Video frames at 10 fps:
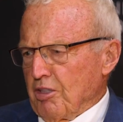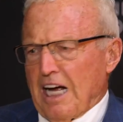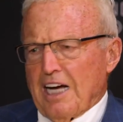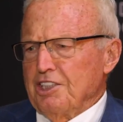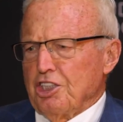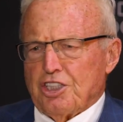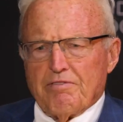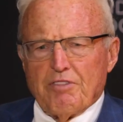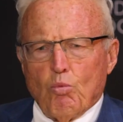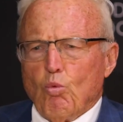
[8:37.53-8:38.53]
I can just
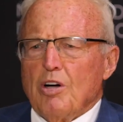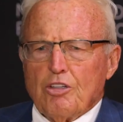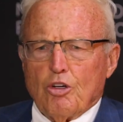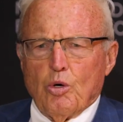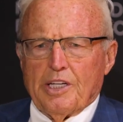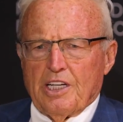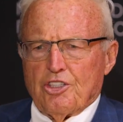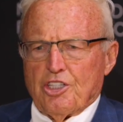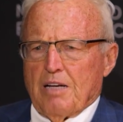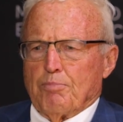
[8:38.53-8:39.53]
give you one quick
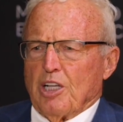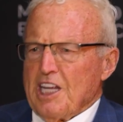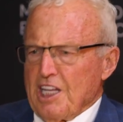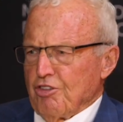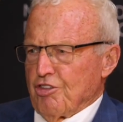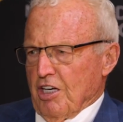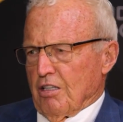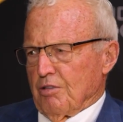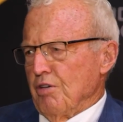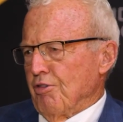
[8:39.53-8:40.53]
example. Intel,
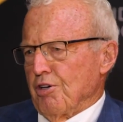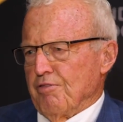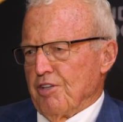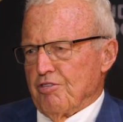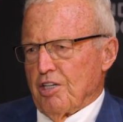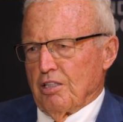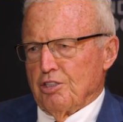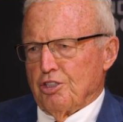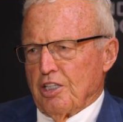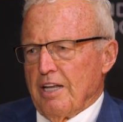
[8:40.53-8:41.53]
you've heard of Intel.
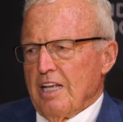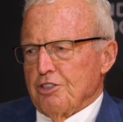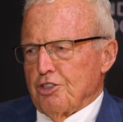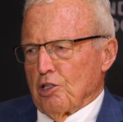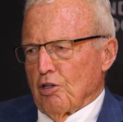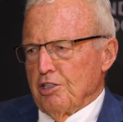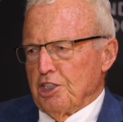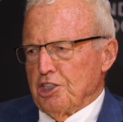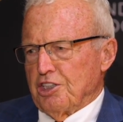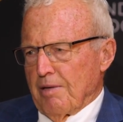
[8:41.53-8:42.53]
It's the
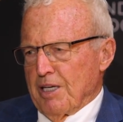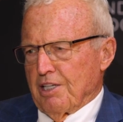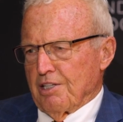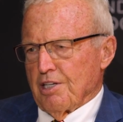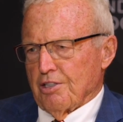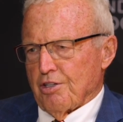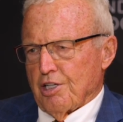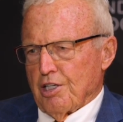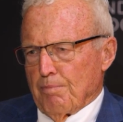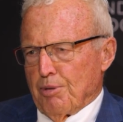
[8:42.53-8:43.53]
largest semiconductor
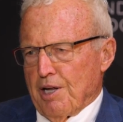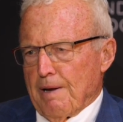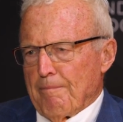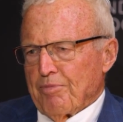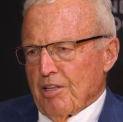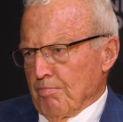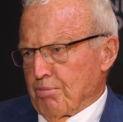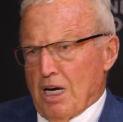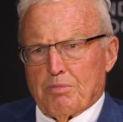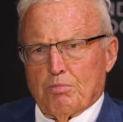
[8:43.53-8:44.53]
company,
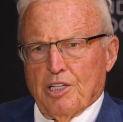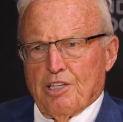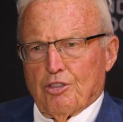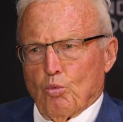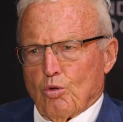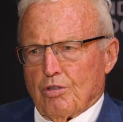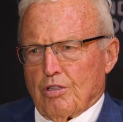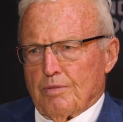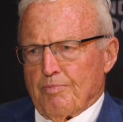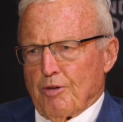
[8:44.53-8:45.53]
probably in the
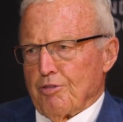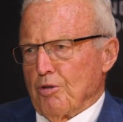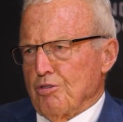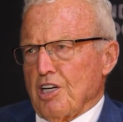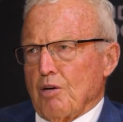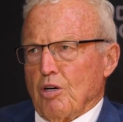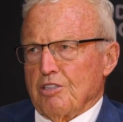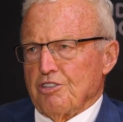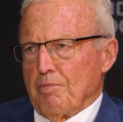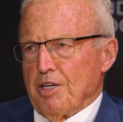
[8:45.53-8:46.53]
world, although Taiwan
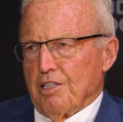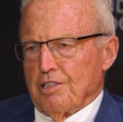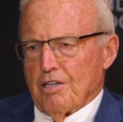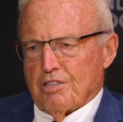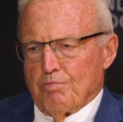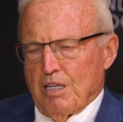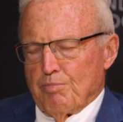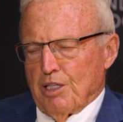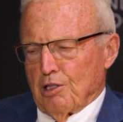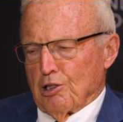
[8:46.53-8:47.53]
Semiconductor may
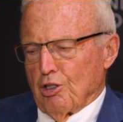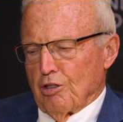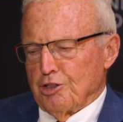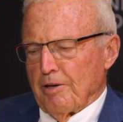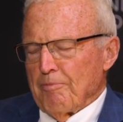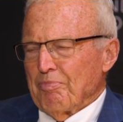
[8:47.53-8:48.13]
be a little larger.